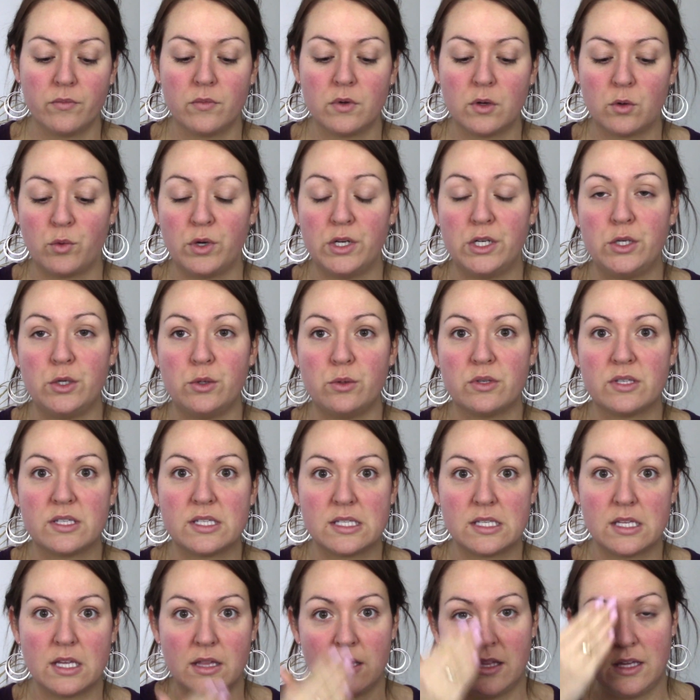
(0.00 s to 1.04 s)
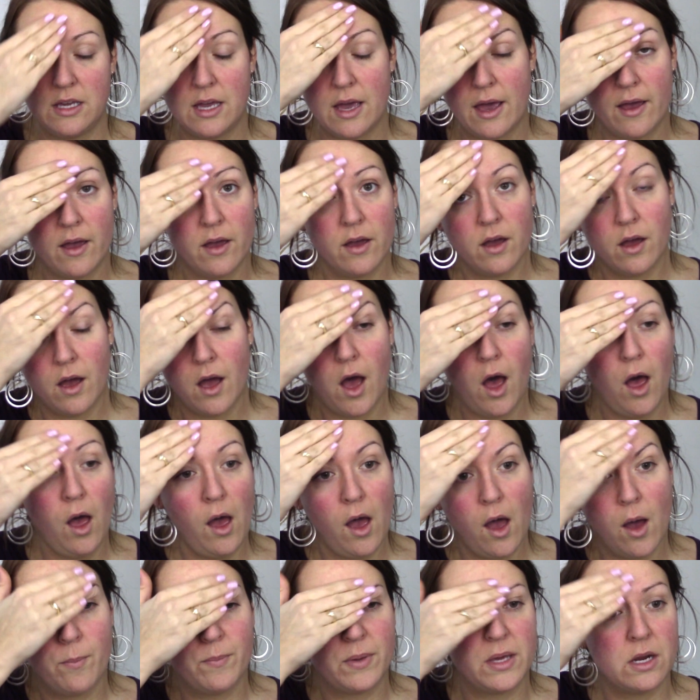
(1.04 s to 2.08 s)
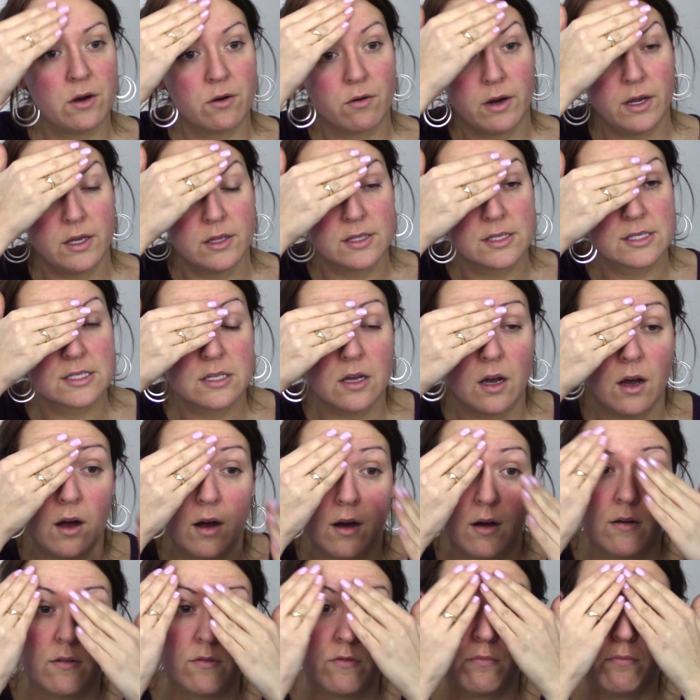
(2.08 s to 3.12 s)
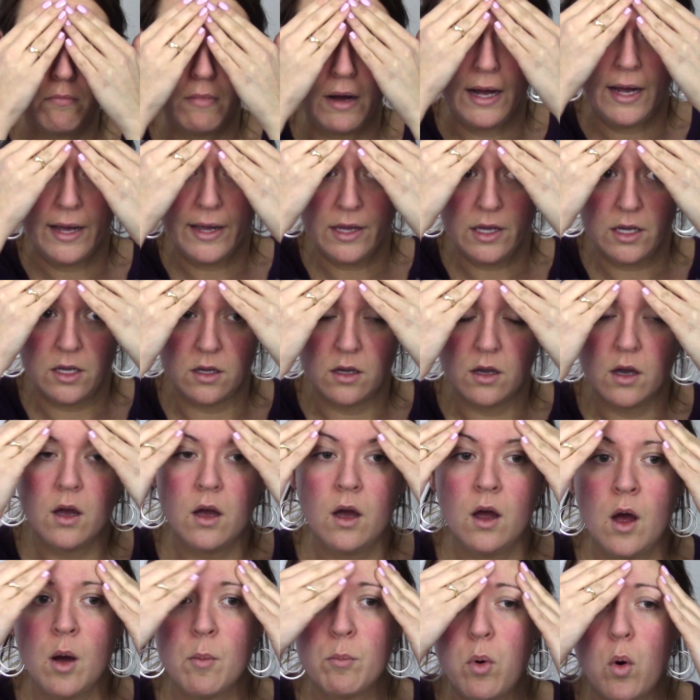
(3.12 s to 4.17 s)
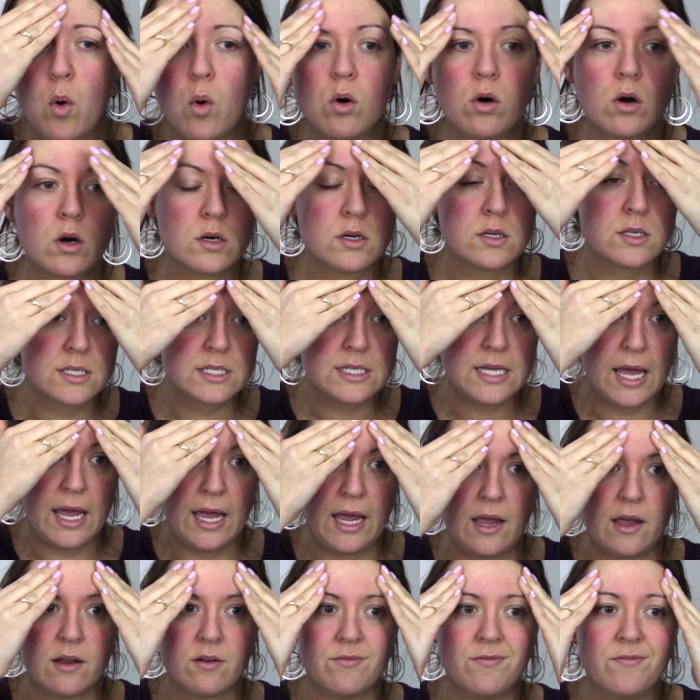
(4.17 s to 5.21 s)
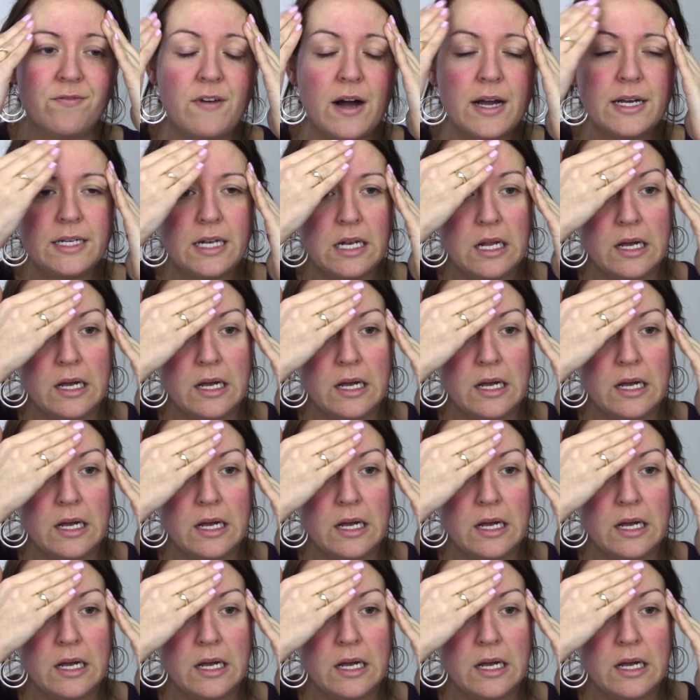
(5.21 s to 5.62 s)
reduces the appearance of my pores and fine